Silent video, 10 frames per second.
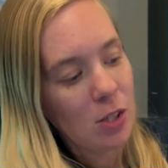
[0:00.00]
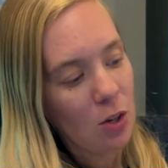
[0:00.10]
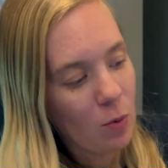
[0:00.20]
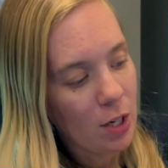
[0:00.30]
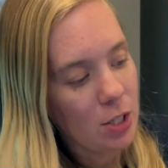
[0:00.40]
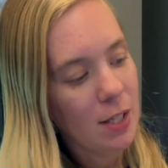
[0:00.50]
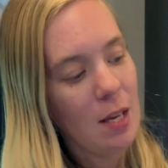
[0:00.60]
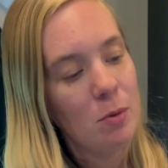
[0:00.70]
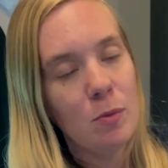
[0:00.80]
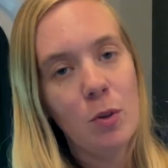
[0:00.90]
So you want to just
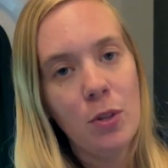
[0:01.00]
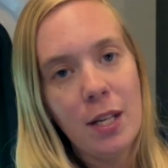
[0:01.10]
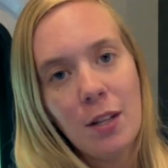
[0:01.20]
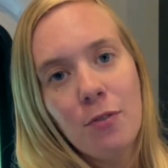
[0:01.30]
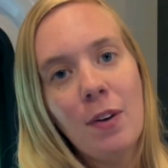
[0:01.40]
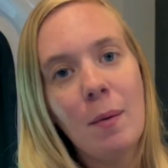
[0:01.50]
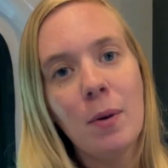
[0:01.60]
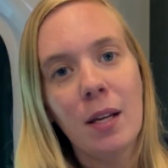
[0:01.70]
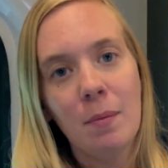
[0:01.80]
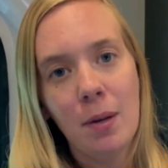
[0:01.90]
keep smoothing out the
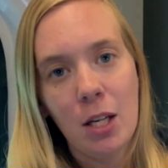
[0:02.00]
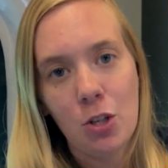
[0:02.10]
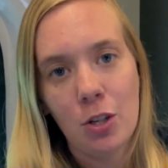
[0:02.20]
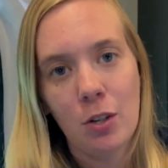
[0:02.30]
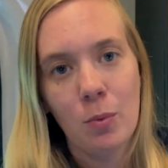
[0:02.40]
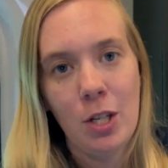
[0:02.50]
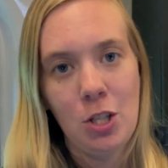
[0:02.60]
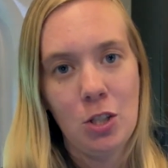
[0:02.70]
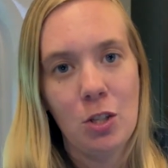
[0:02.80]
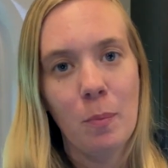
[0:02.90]
fabric and make sure it
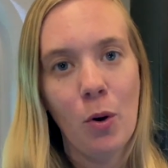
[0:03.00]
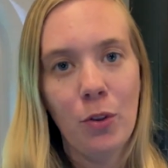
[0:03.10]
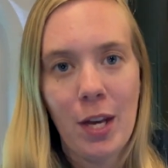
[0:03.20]
reaches to both